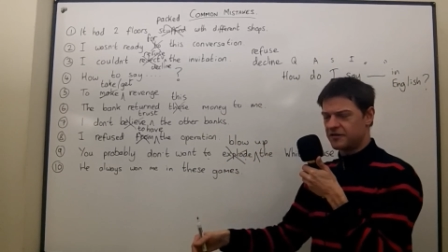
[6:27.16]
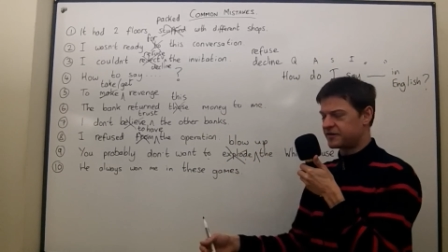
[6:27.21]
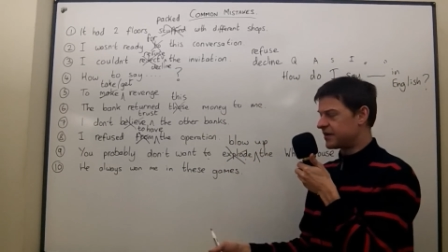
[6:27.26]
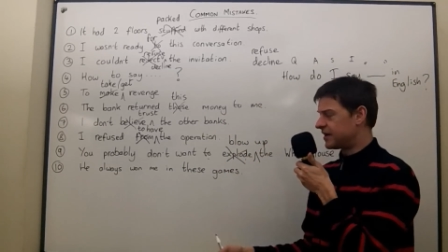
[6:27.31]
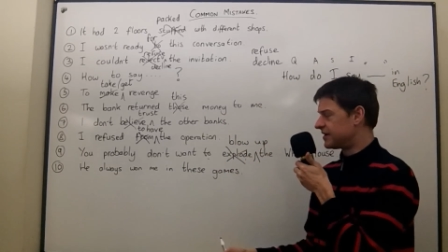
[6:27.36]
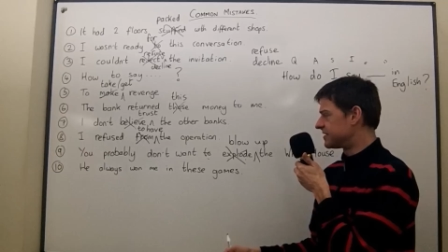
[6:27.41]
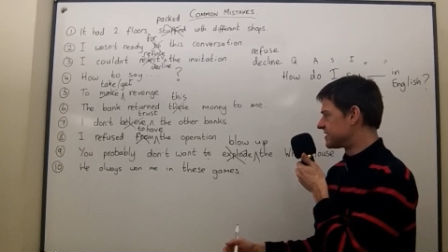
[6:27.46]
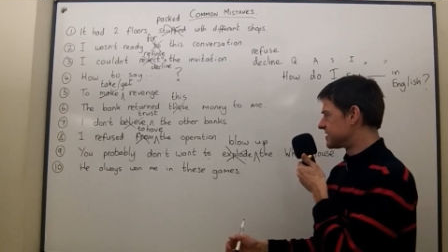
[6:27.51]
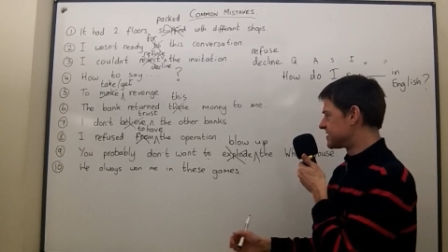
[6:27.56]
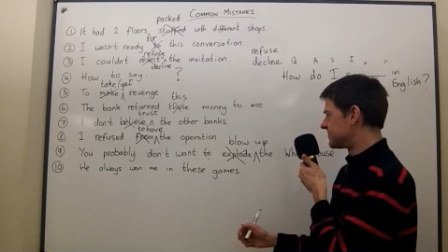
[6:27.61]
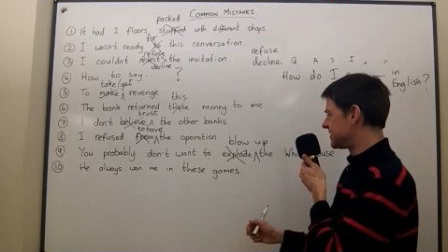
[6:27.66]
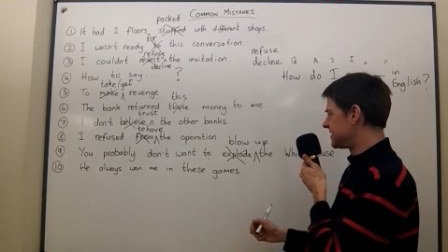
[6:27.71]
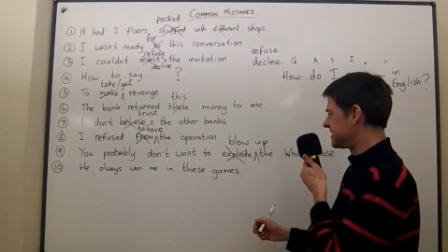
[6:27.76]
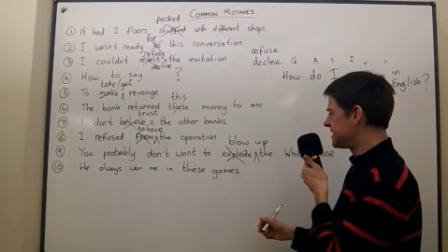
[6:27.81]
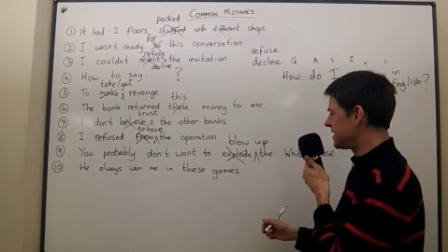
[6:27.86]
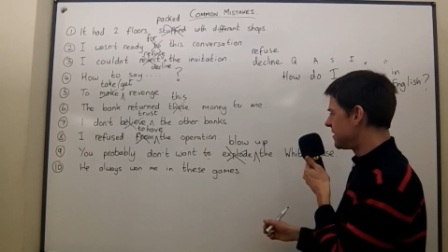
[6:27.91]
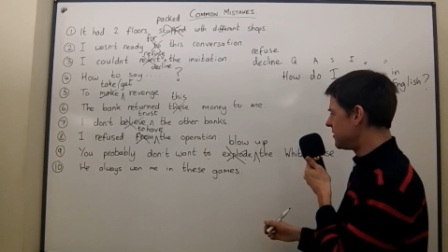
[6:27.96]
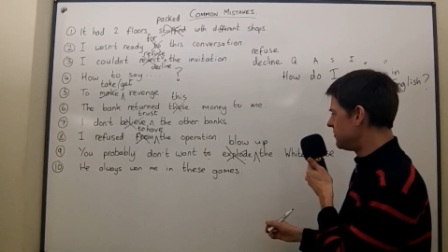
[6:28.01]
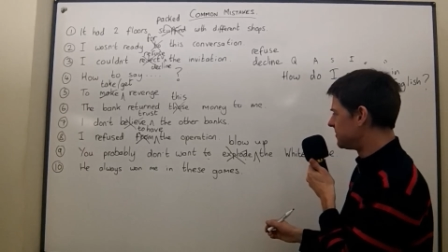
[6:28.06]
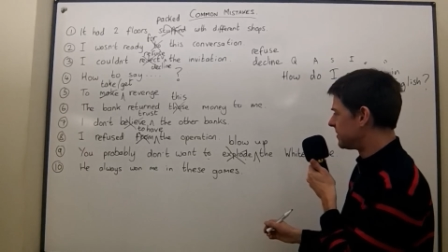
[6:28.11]
ask under the
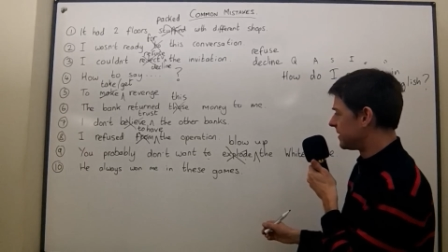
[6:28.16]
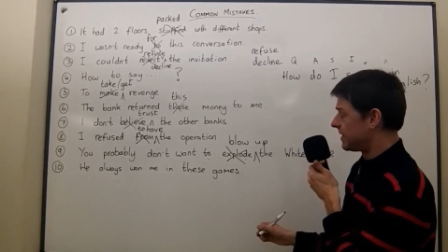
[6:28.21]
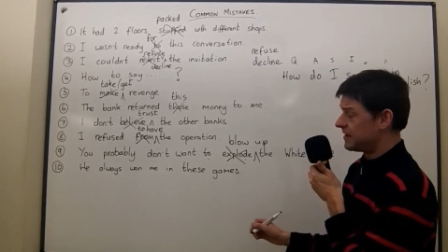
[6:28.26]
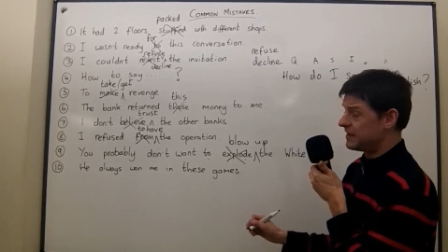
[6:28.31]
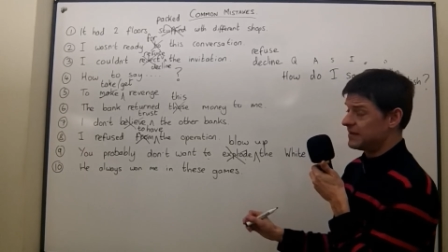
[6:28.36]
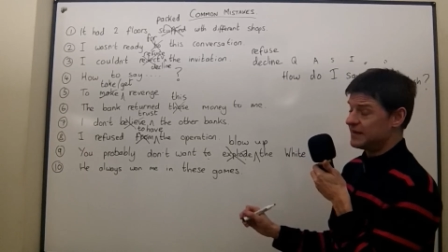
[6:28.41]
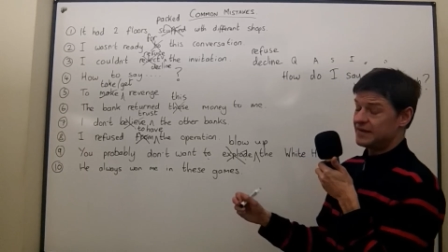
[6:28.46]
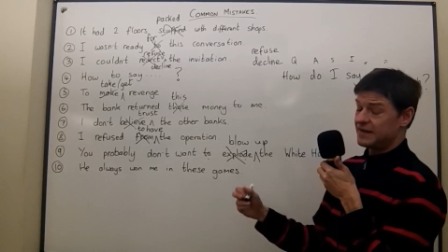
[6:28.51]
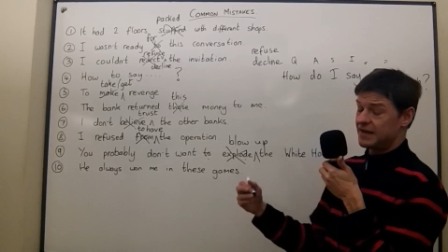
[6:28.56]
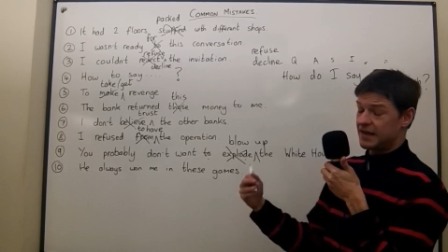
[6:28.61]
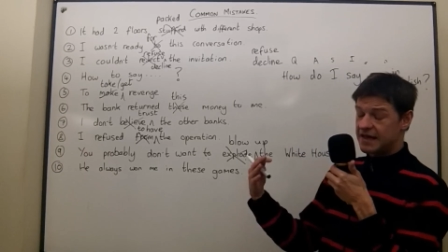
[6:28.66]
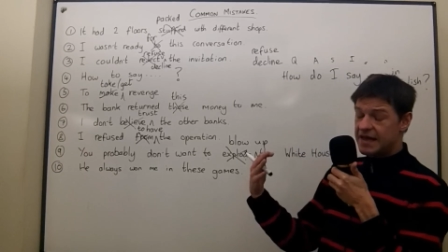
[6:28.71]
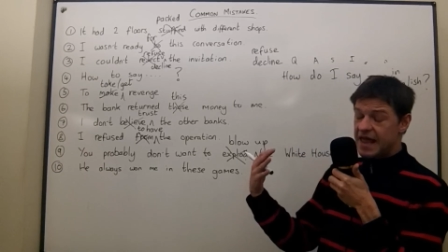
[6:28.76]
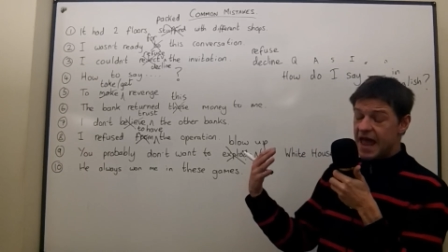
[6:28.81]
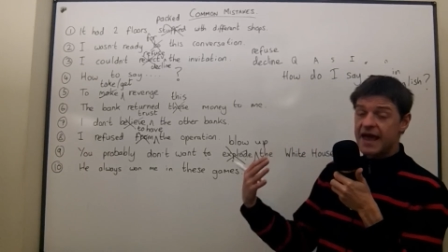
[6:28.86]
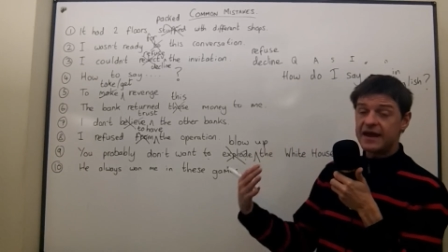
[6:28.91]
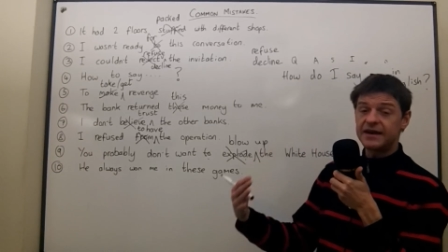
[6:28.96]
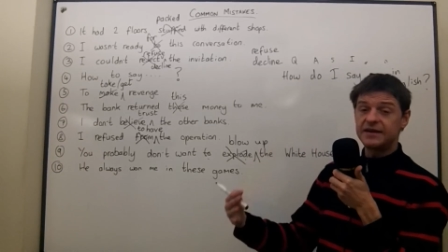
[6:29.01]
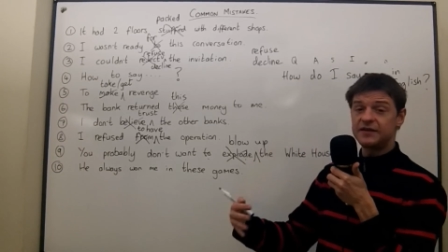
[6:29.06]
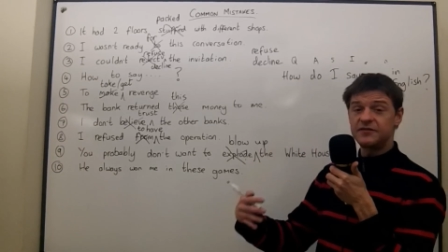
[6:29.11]
video but
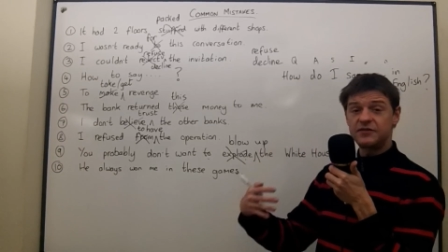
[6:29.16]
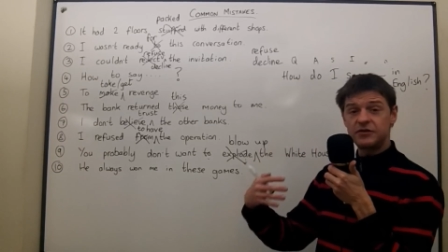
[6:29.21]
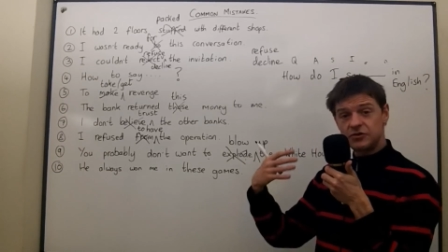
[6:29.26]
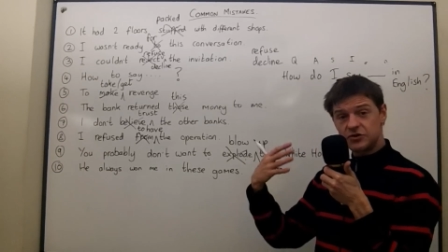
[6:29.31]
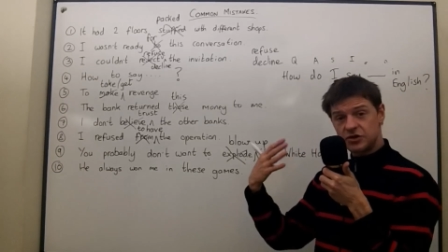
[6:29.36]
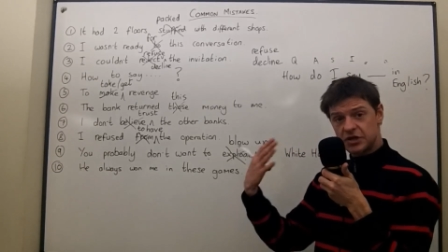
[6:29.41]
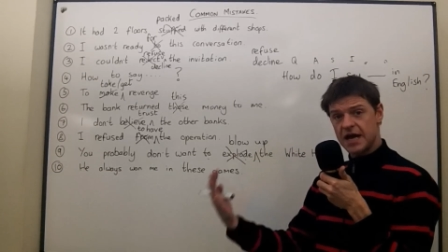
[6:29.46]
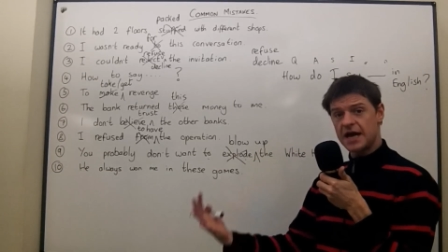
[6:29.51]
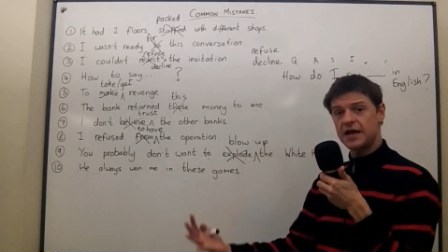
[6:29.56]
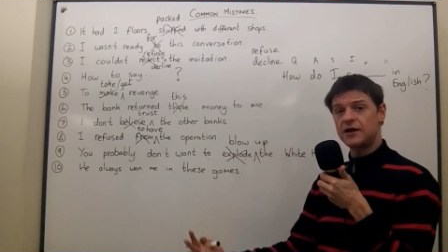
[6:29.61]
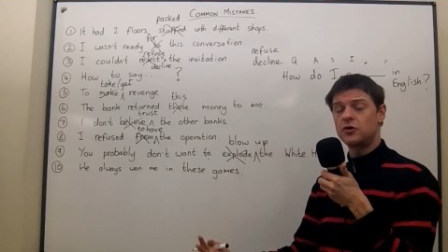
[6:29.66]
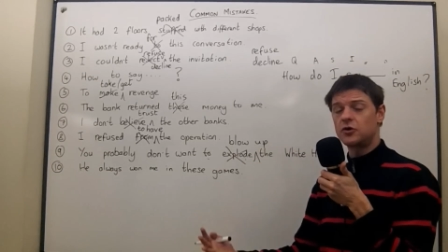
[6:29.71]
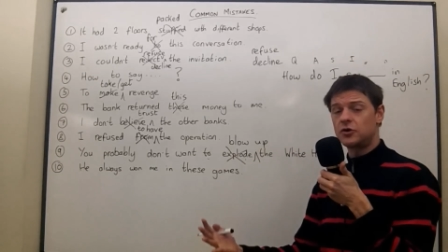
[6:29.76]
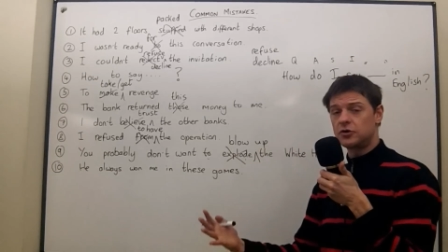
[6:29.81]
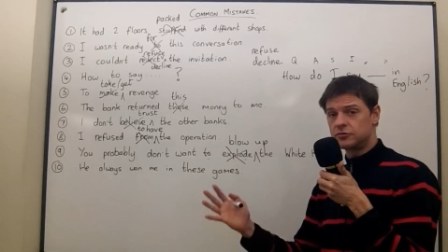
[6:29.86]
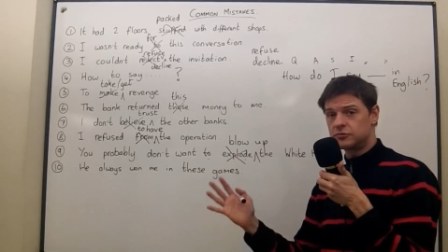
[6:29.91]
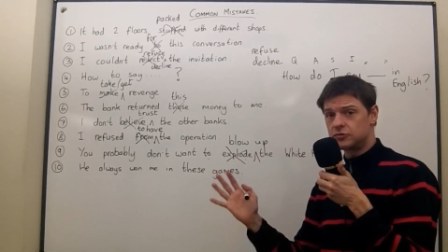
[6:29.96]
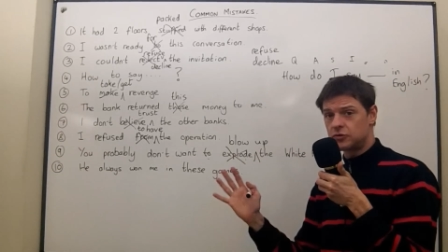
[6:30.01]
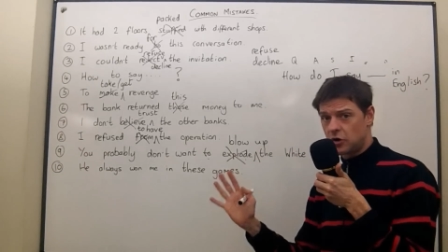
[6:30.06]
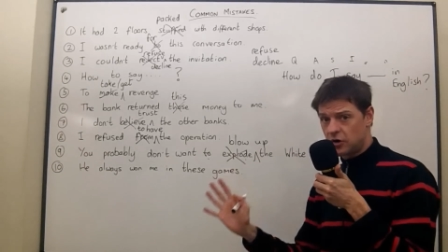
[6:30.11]
again if you check
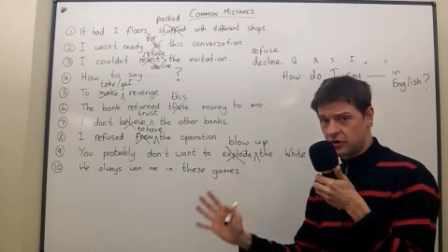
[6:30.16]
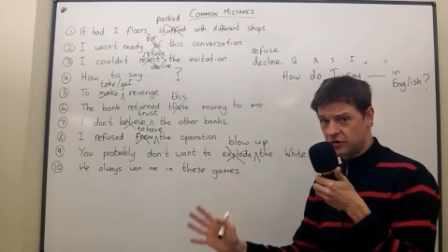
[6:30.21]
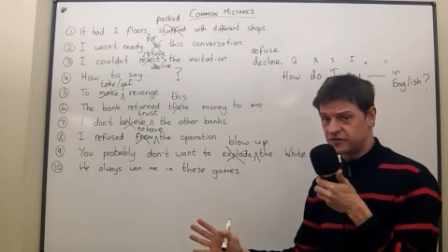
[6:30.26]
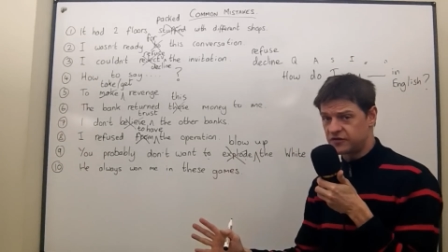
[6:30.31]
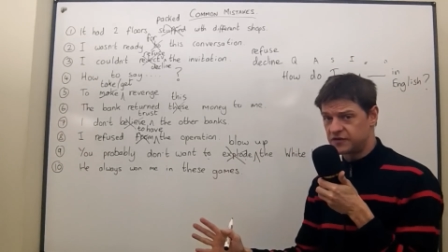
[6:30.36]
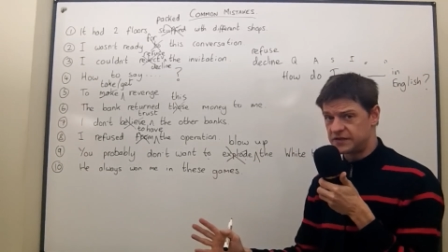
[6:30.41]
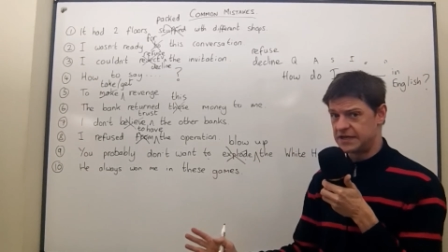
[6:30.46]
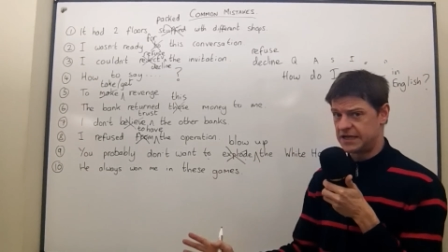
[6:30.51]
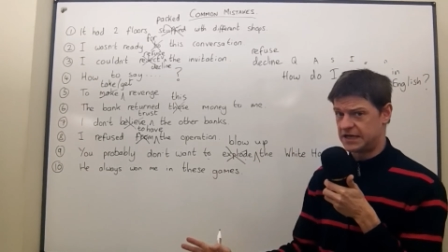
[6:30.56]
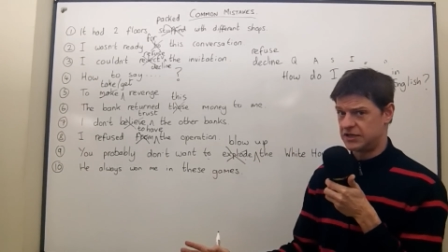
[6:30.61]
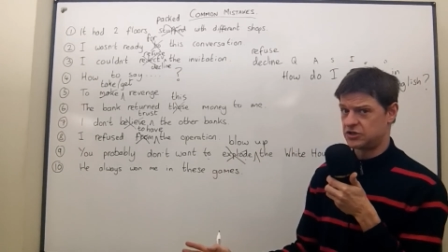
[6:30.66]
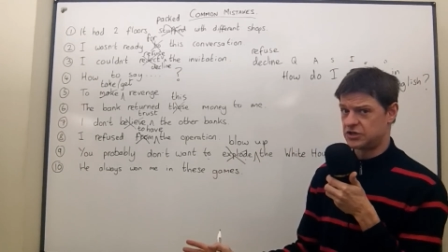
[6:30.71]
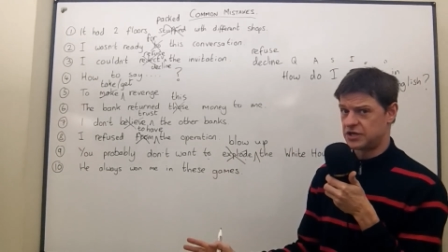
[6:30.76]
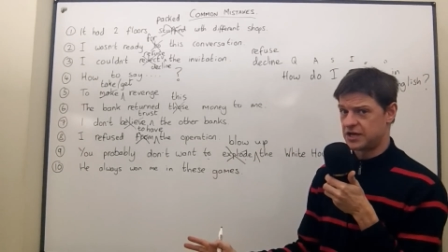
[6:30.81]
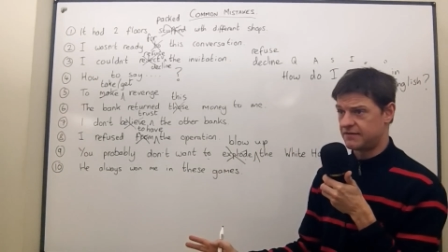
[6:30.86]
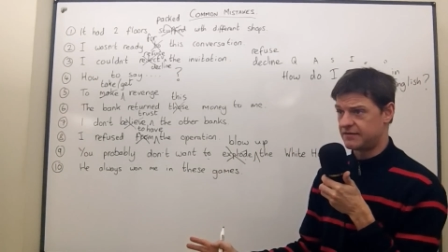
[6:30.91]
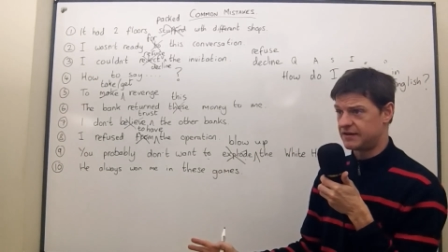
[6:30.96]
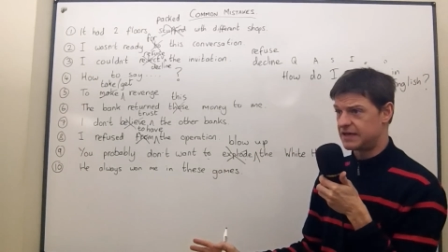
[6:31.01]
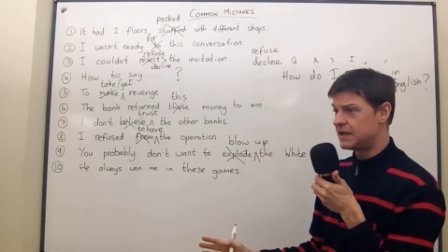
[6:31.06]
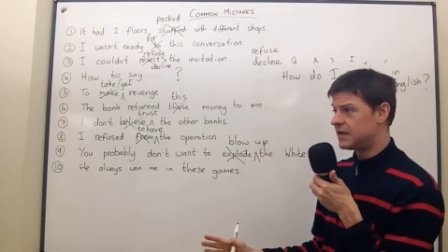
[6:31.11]
on Oxford
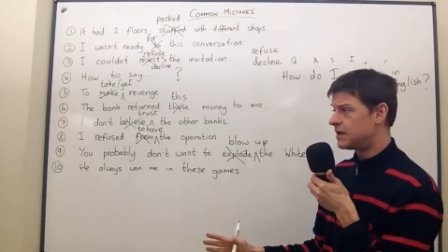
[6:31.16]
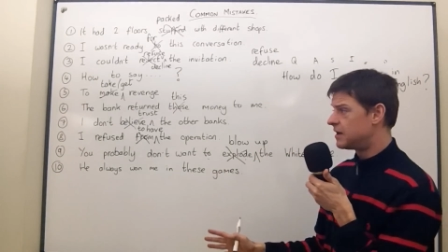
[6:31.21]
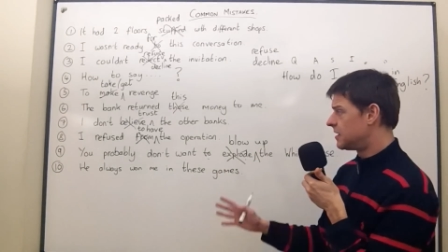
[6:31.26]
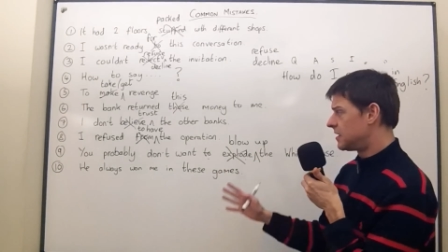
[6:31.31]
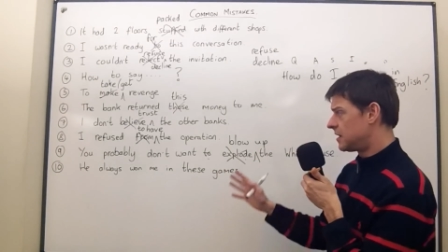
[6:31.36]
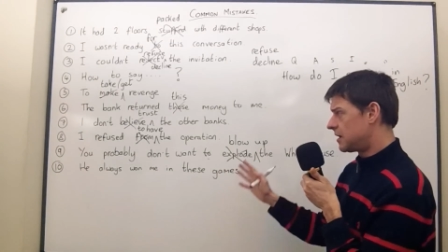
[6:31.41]
Dictionary